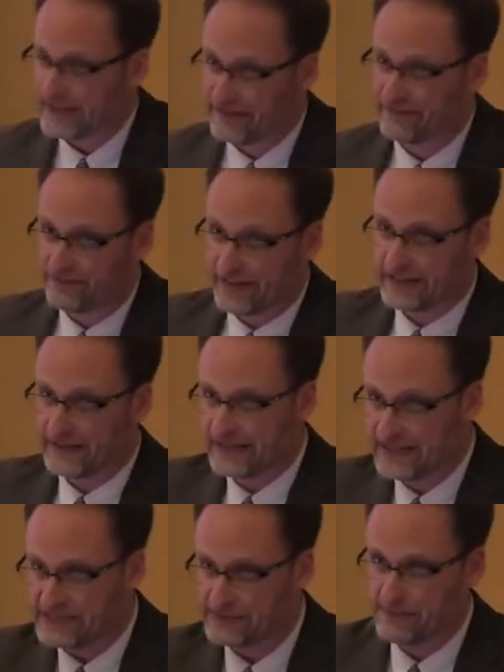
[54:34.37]
and fire
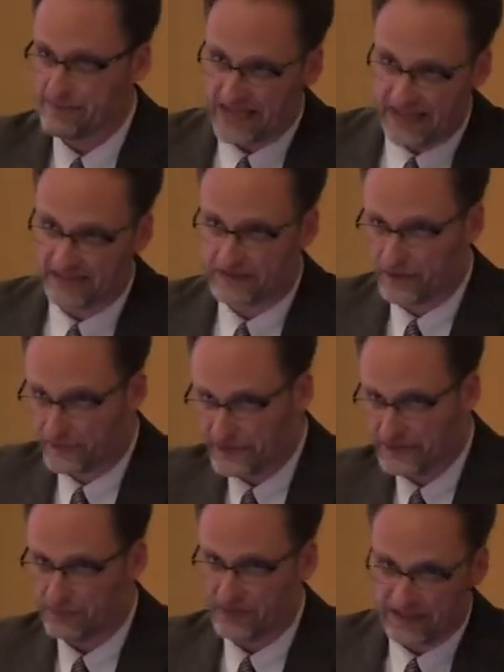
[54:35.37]
had to be passed over
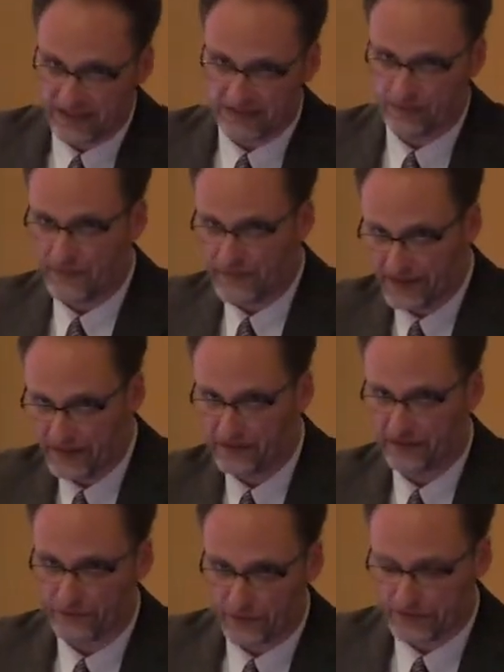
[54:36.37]
the place where the
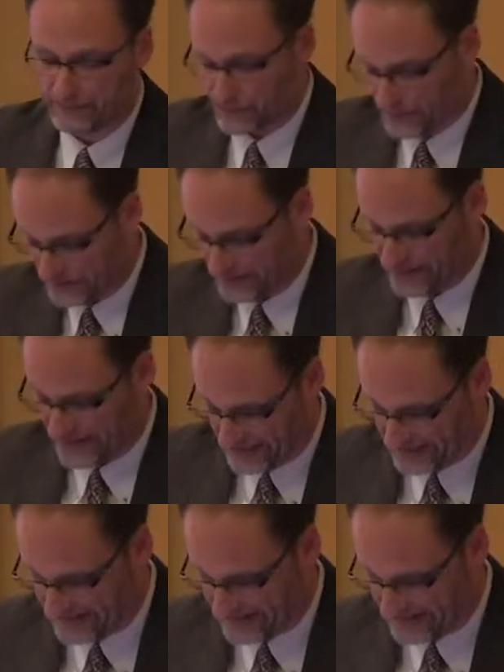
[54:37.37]
unconverted person had